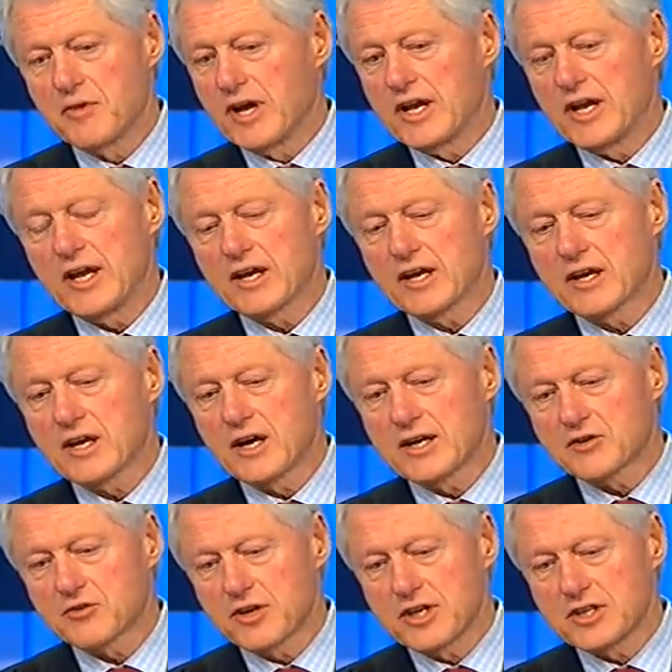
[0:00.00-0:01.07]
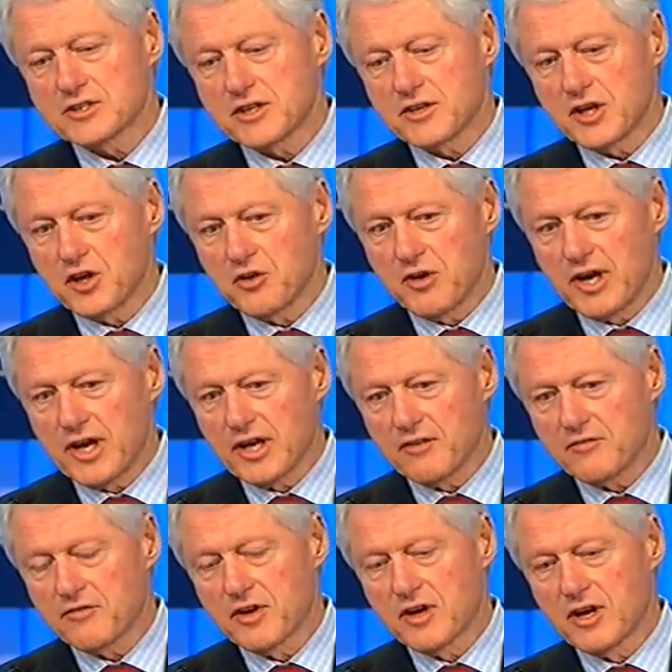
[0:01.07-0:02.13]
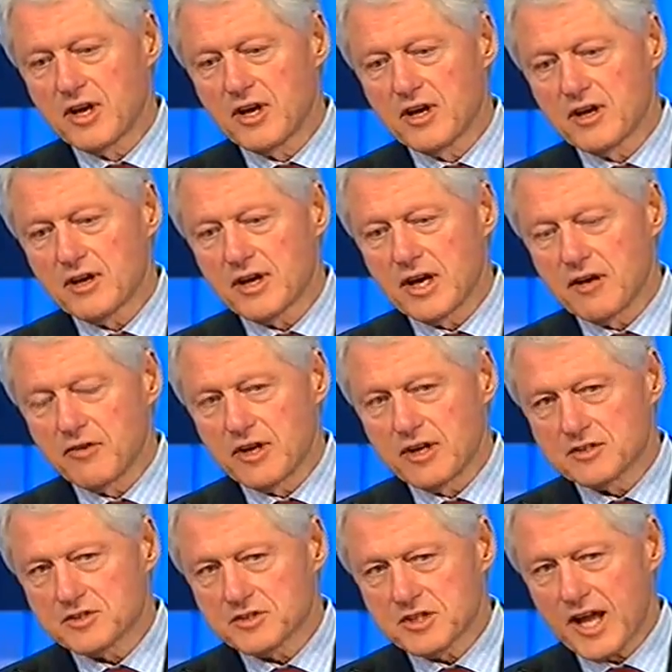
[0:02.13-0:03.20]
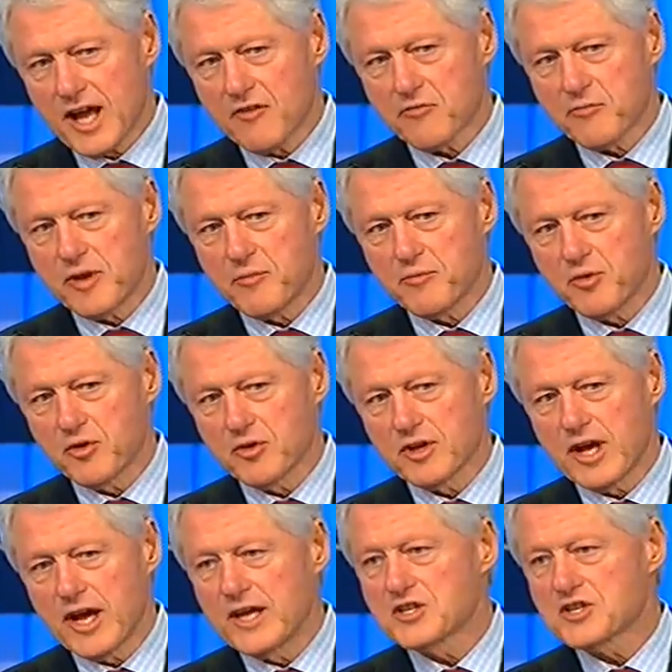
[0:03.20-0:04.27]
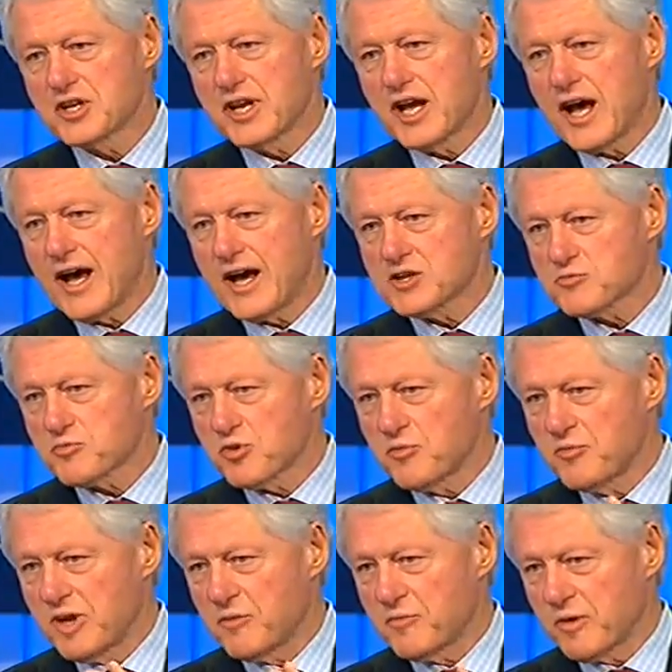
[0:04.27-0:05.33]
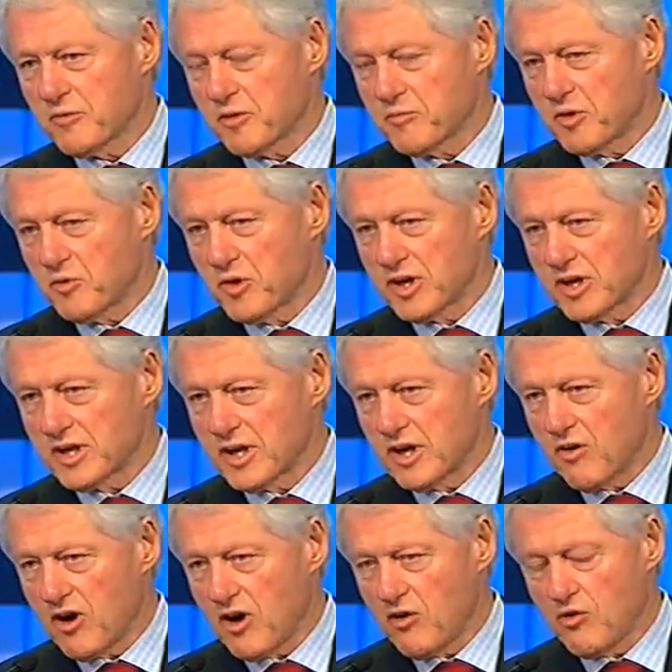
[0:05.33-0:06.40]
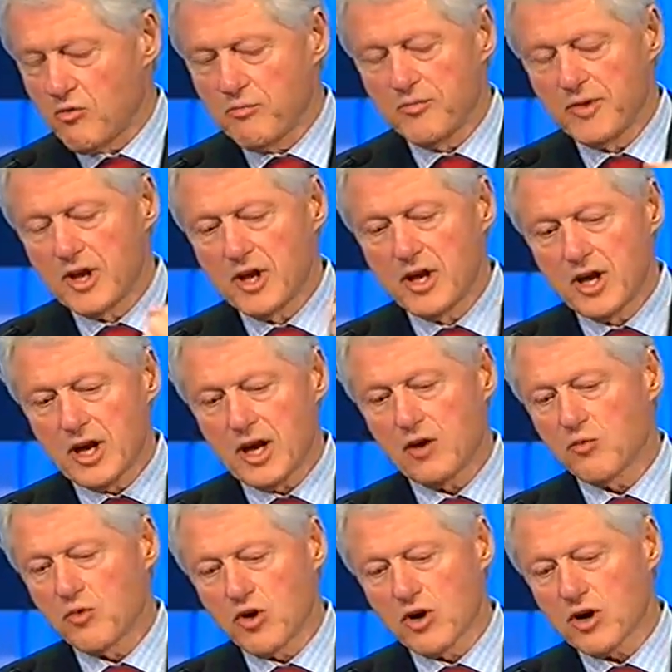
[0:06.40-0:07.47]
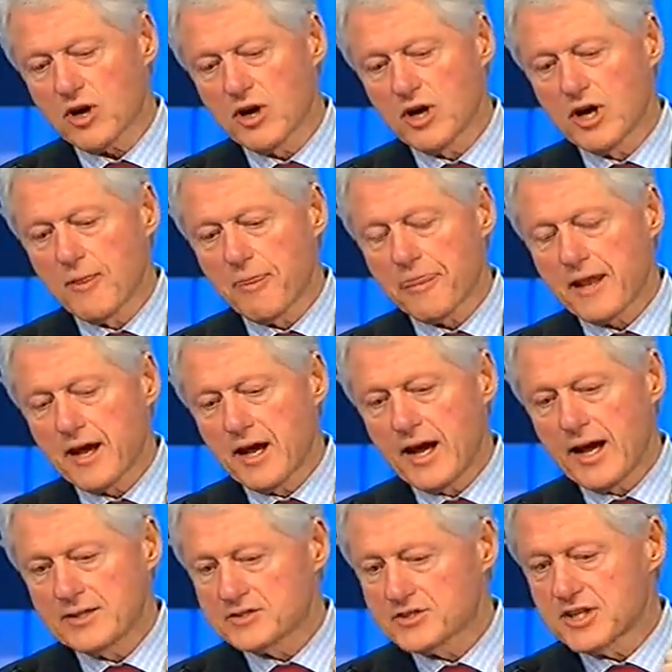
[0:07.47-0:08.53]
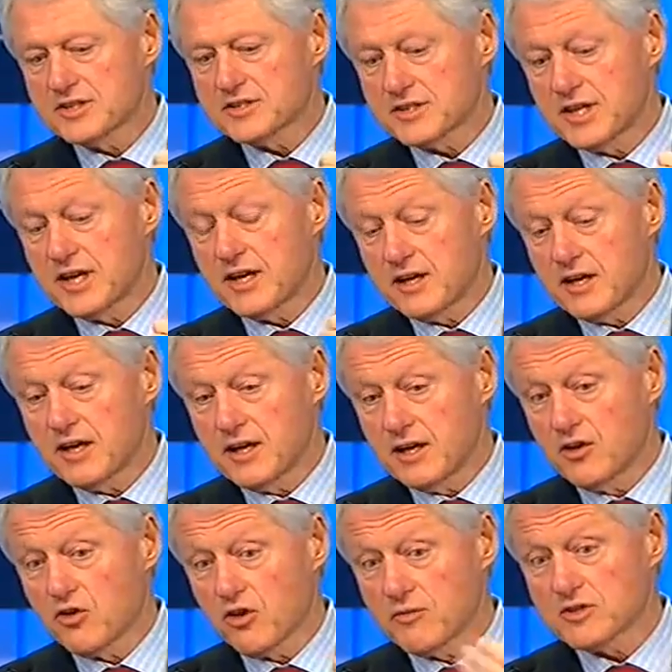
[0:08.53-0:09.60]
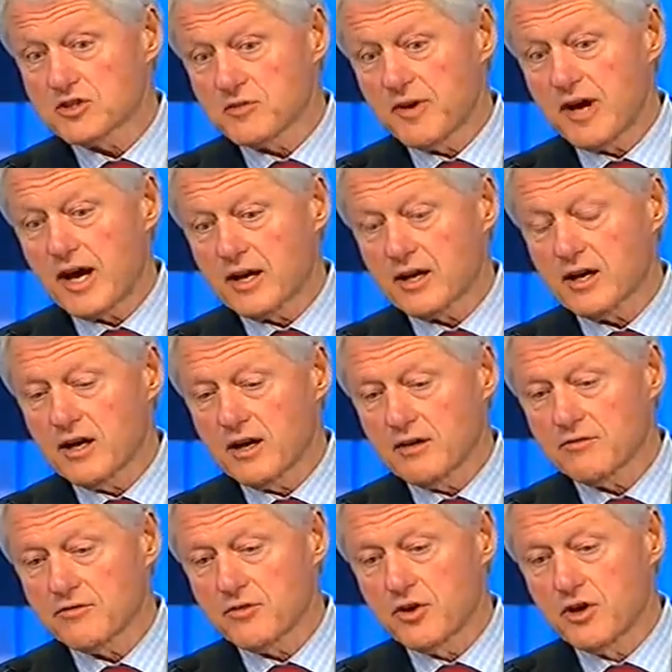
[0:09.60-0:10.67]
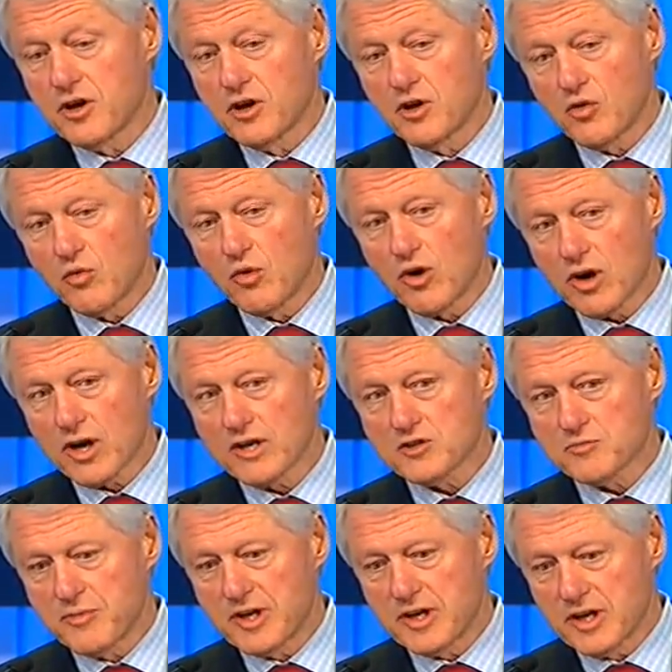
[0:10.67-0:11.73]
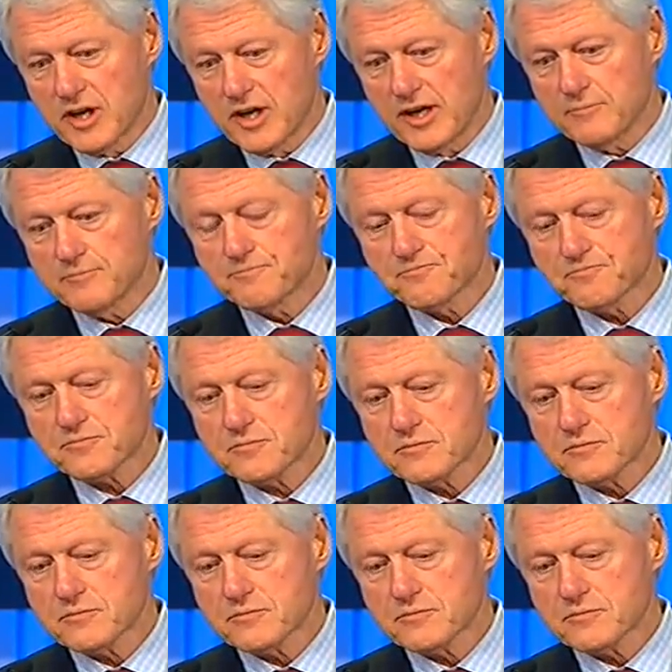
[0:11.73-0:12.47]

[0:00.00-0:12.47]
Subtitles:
Many countries and the UN have given us staff people. The Haitian diaspora, many people have been willing to go home and work. And since then, an enormous amount of work has been done.